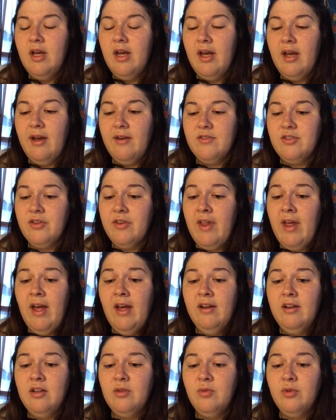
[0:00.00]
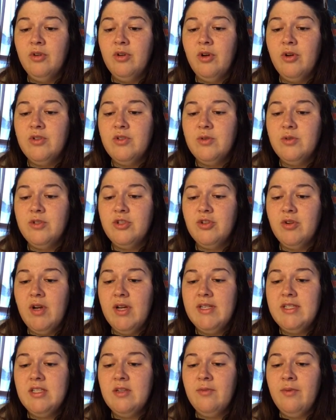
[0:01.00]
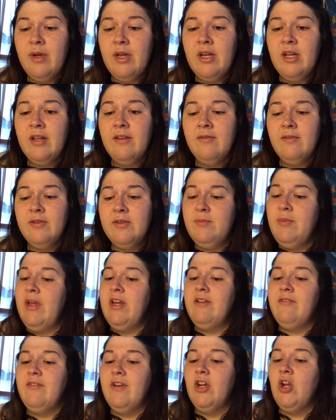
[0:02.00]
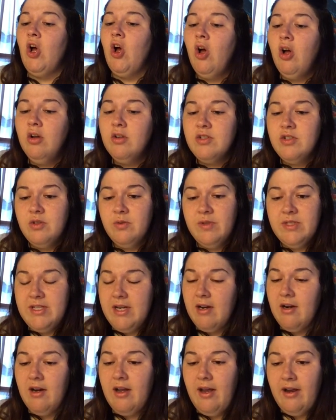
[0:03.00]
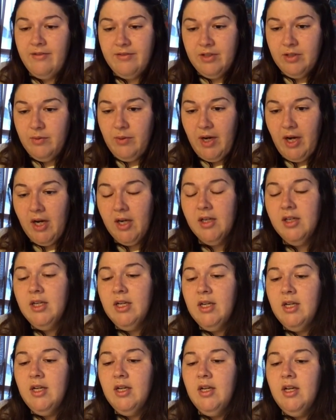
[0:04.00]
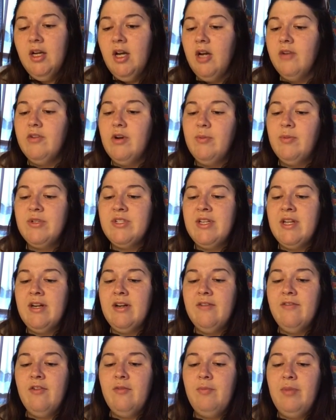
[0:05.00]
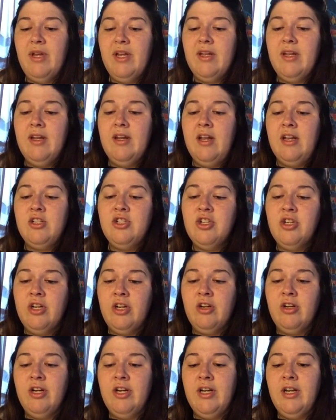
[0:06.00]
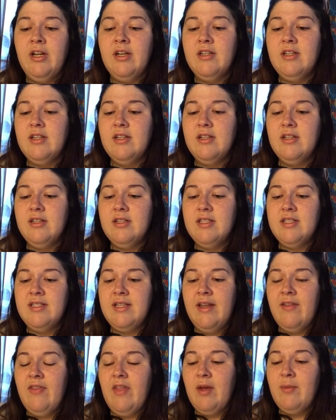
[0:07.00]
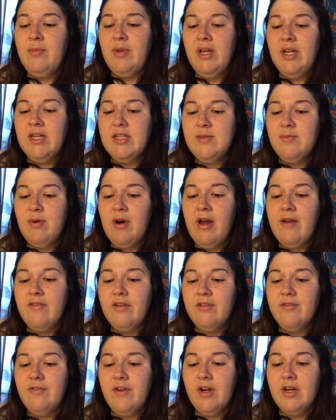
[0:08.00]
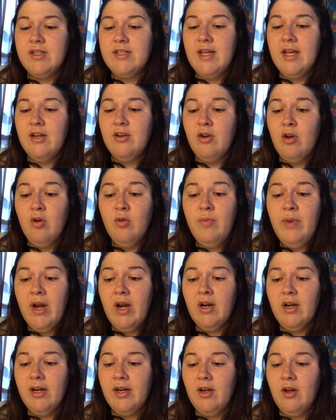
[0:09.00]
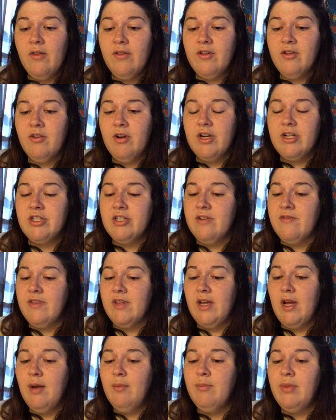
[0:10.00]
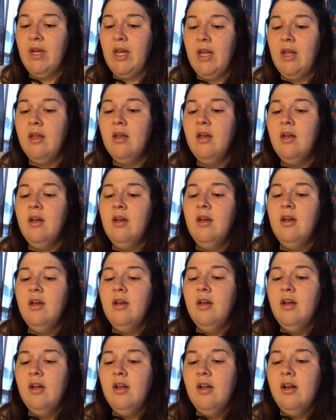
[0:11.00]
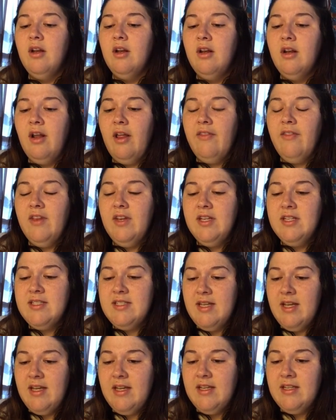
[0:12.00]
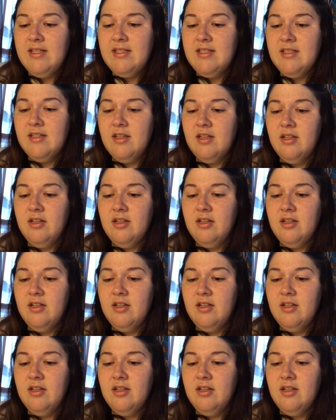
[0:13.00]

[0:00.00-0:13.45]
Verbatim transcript: After that, it will go to a trust to benefit all Tuatara everywhere. A representative of Pickett Engineering said that Pickett's private affairs had no bearing on the direction of the company. Nothing says